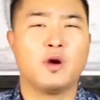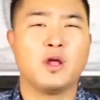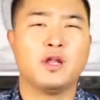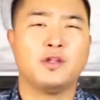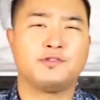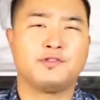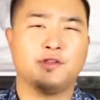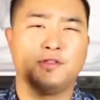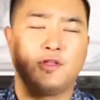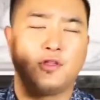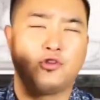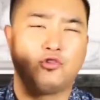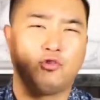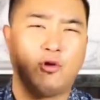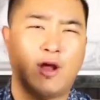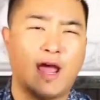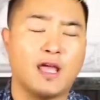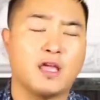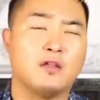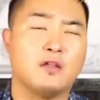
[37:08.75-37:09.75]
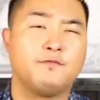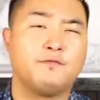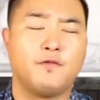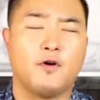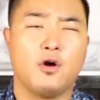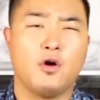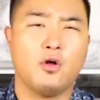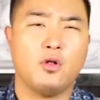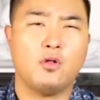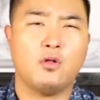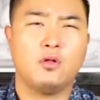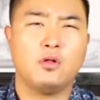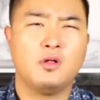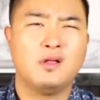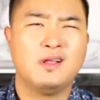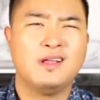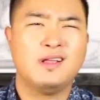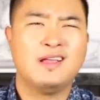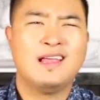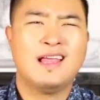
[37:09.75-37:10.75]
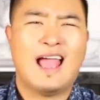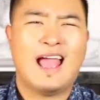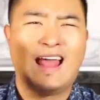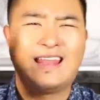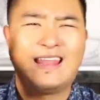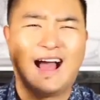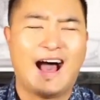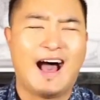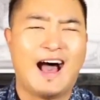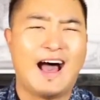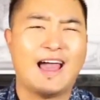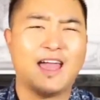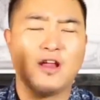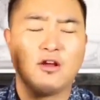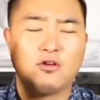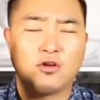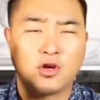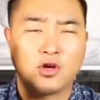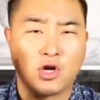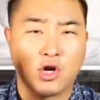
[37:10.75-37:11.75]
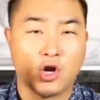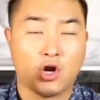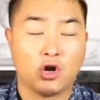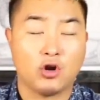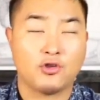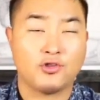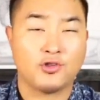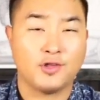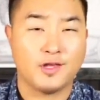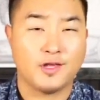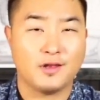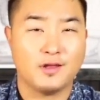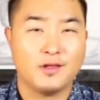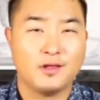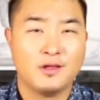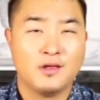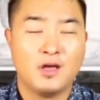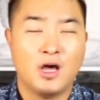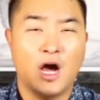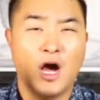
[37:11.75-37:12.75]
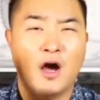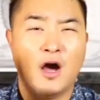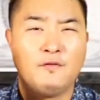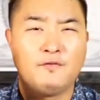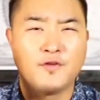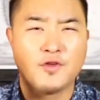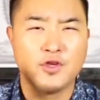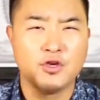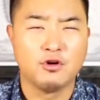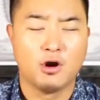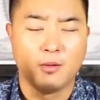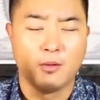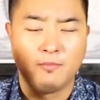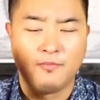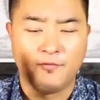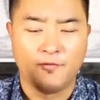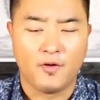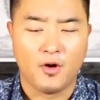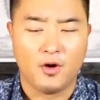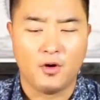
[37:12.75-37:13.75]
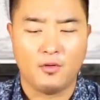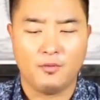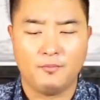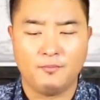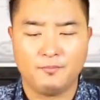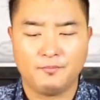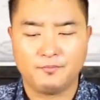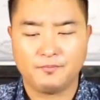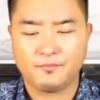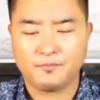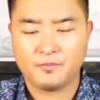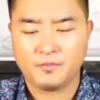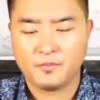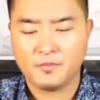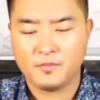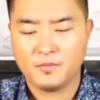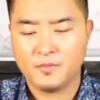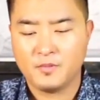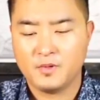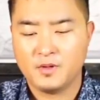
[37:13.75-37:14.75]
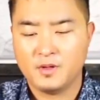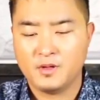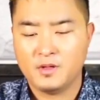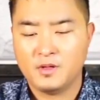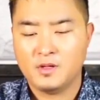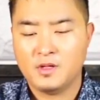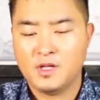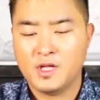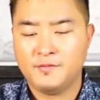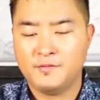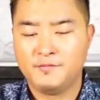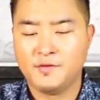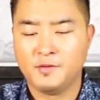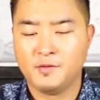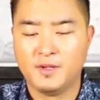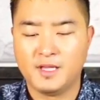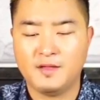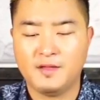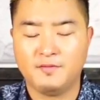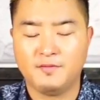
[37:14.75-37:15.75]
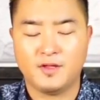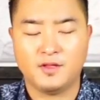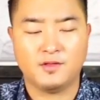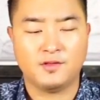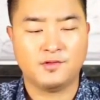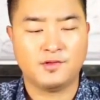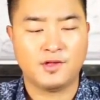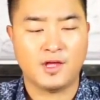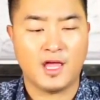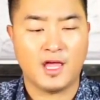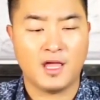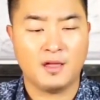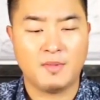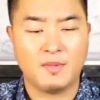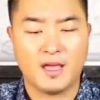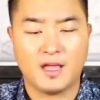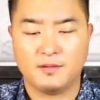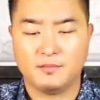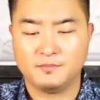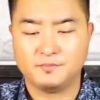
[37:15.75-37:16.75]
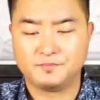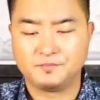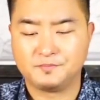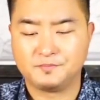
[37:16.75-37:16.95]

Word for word: We're going to see the dragon fall and the Iron Curtain of Europe fall. If you believe it, say amen.